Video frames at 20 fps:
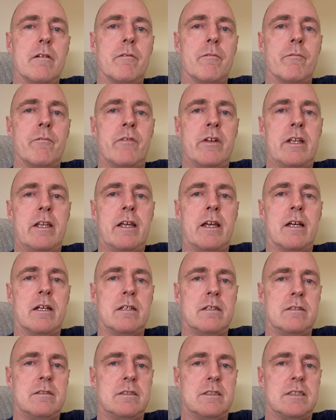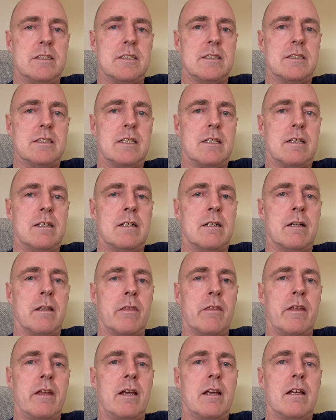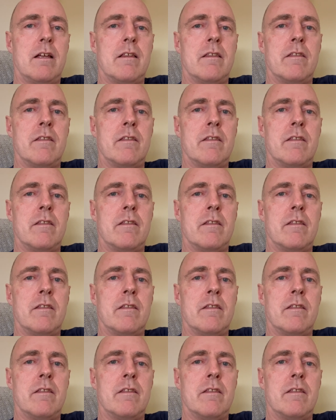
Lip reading: videos, I think